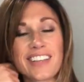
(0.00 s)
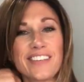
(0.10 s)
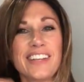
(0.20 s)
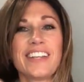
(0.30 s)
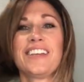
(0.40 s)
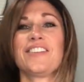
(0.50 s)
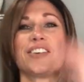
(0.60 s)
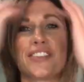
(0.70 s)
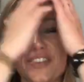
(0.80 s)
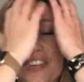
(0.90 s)
let me give you a
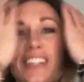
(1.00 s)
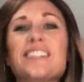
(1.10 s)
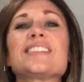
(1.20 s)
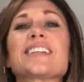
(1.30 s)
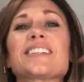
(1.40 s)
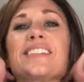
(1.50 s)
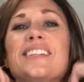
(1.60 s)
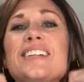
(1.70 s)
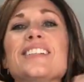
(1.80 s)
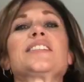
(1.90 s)

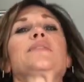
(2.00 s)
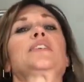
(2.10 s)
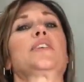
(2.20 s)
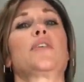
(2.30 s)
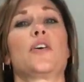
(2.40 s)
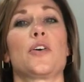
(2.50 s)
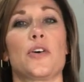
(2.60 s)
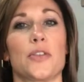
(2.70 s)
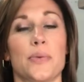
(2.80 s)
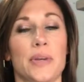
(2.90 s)
360 so you can go
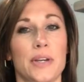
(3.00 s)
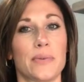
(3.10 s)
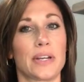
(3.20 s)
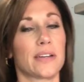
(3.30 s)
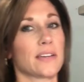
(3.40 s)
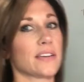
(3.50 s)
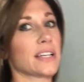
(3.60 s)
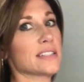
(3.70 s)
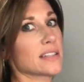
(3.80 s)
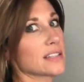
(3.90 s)
all the way around. All right,
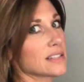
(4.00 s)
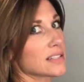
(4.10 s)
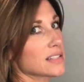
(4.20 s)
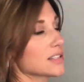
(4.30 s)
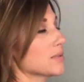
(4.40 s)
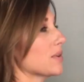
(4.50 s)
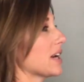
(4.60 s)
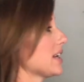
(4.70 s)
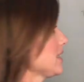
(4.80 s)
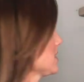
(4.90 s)
so this is the
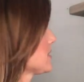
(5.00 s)
right,